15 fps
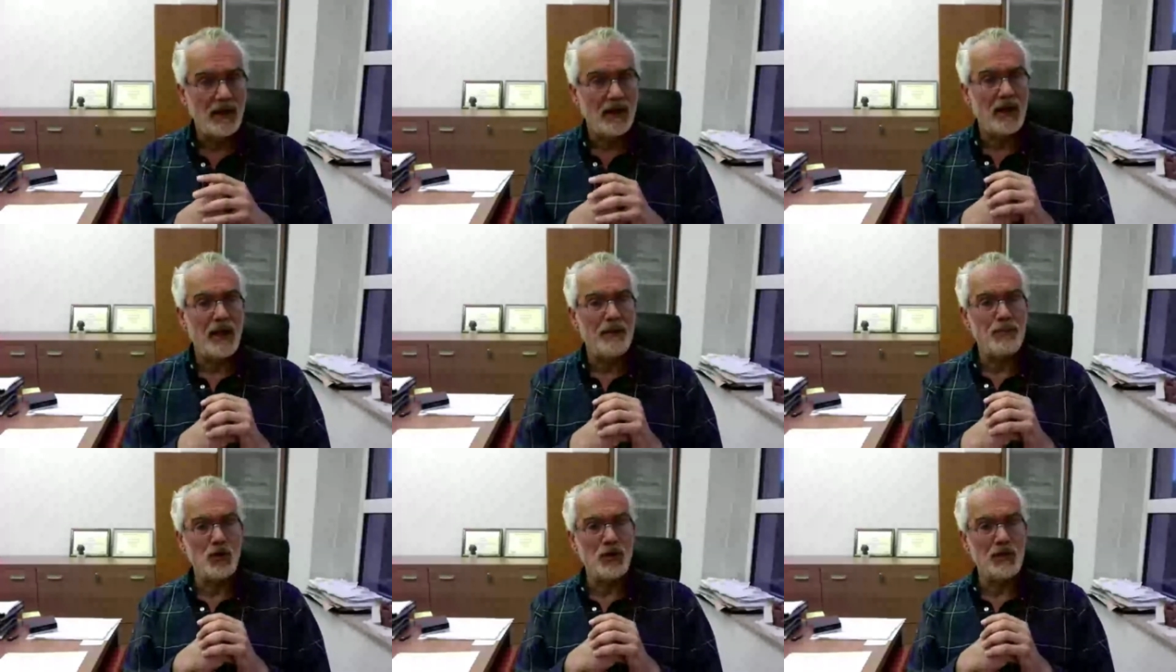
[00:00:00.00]

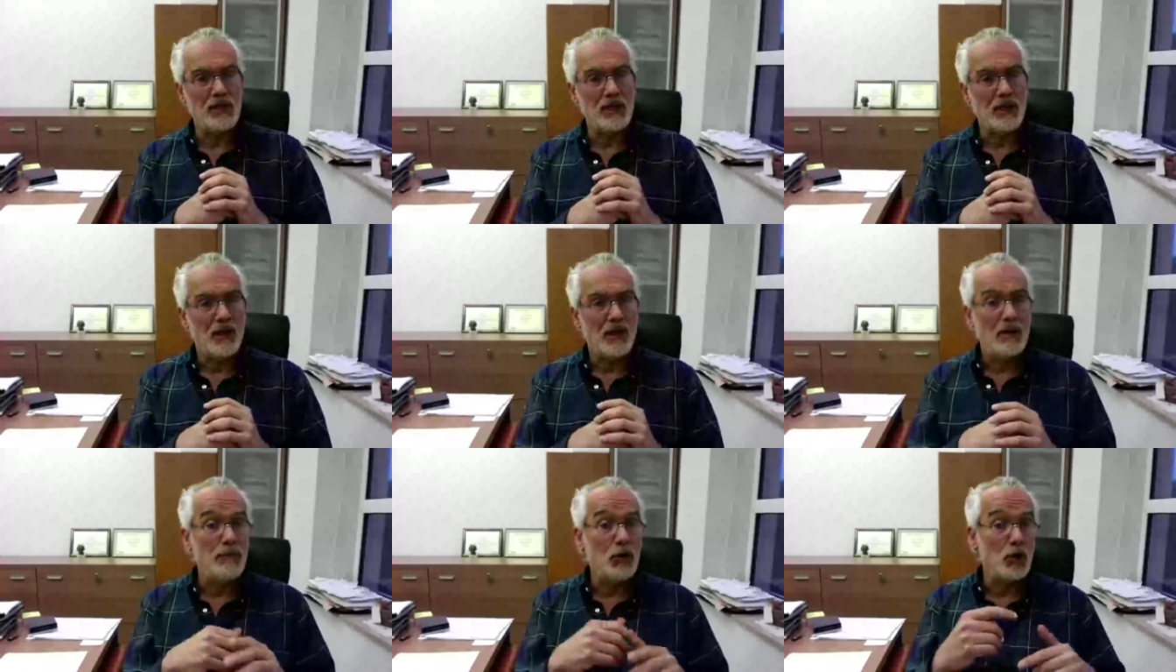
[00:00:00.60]
immunity,
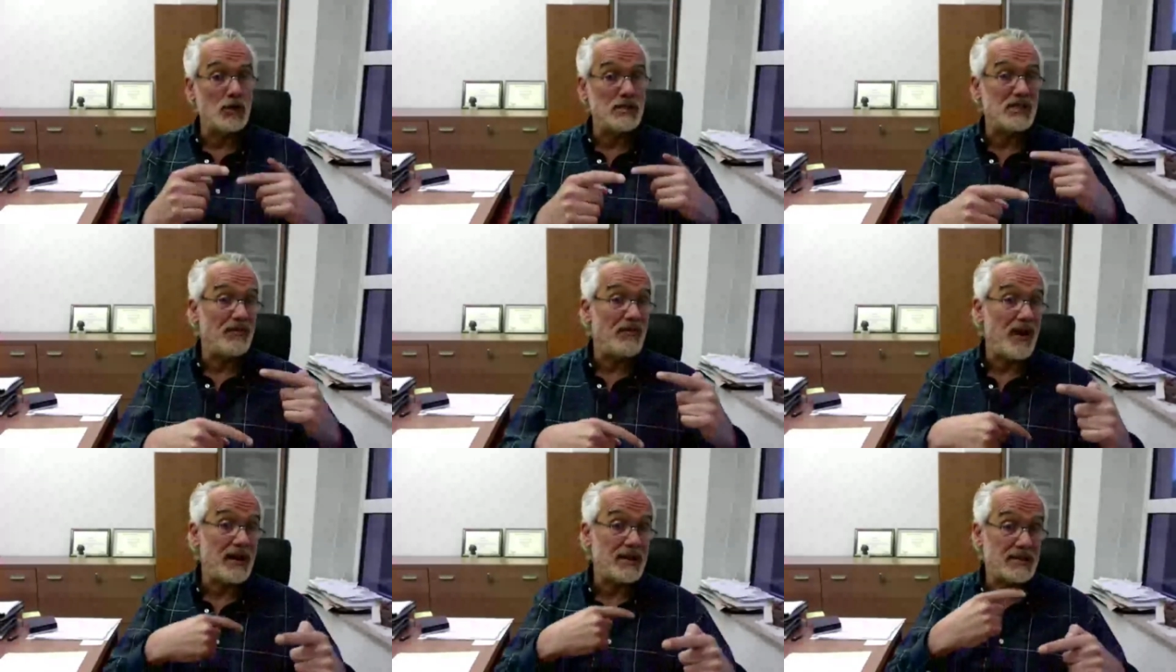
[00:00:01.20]
because the
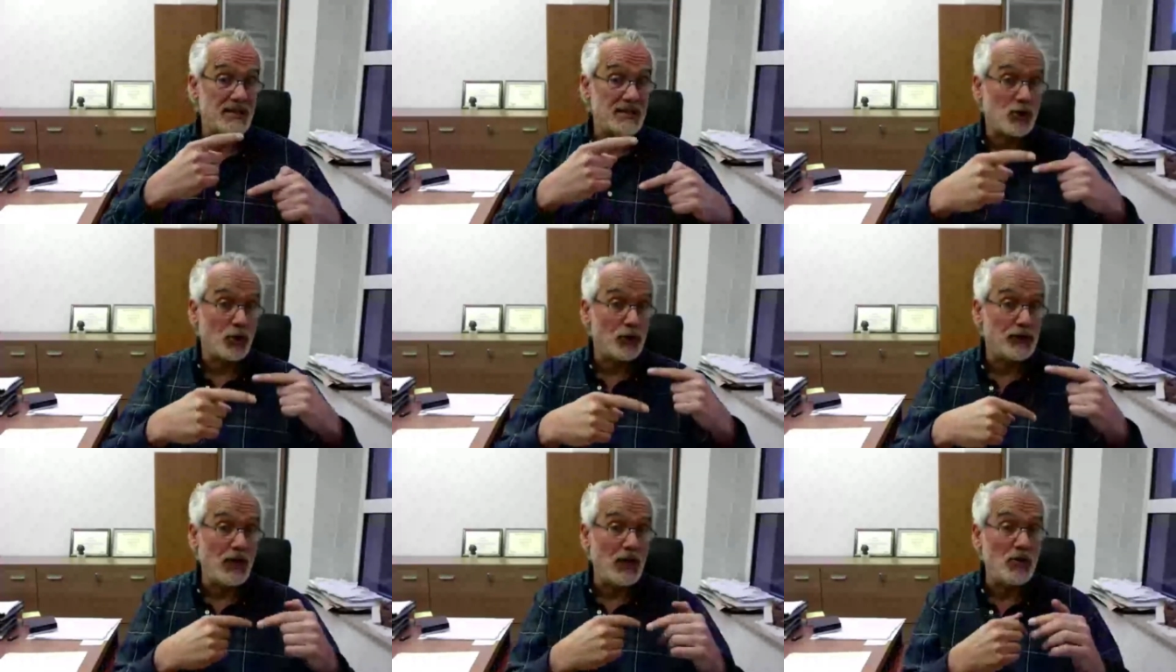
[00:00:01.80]
virus is
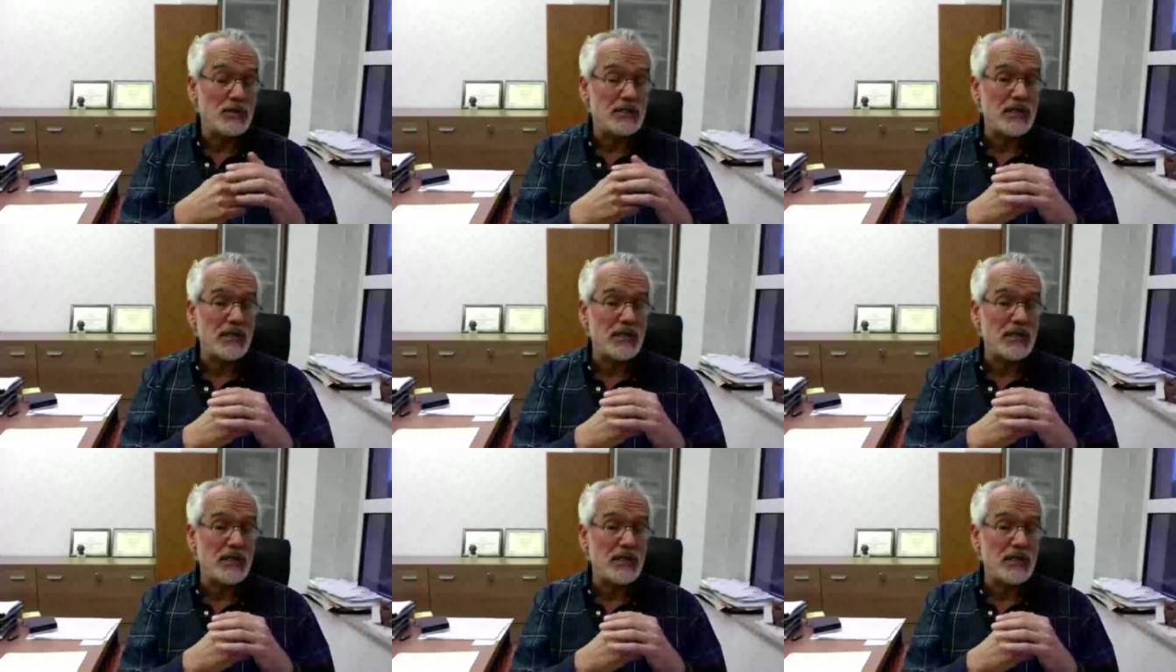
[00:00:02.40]
continuously